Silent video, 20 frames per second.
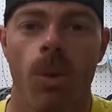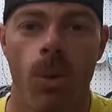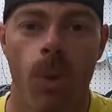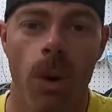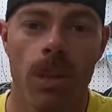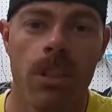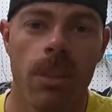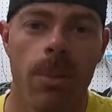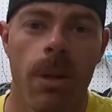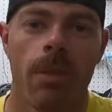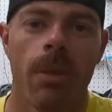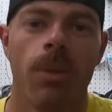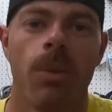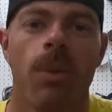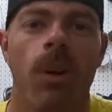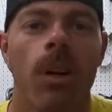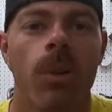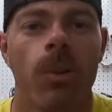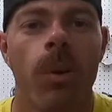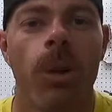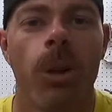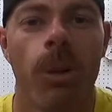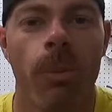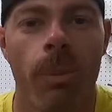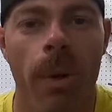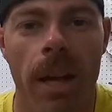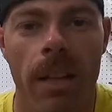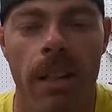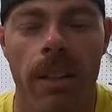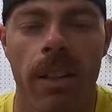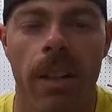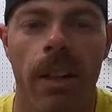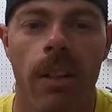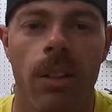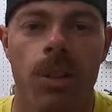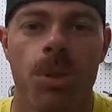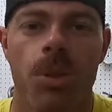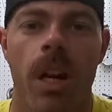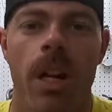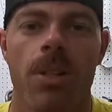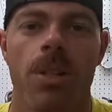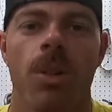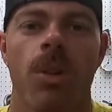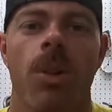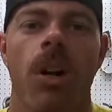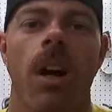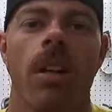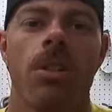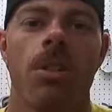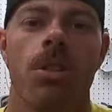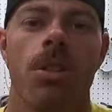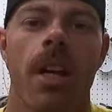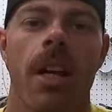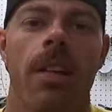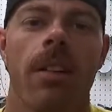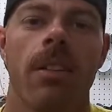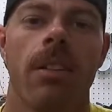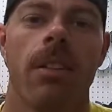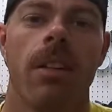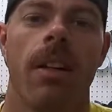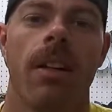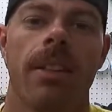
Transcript: What's up, everyone? Welcome back to the Hello Trash Garage channel.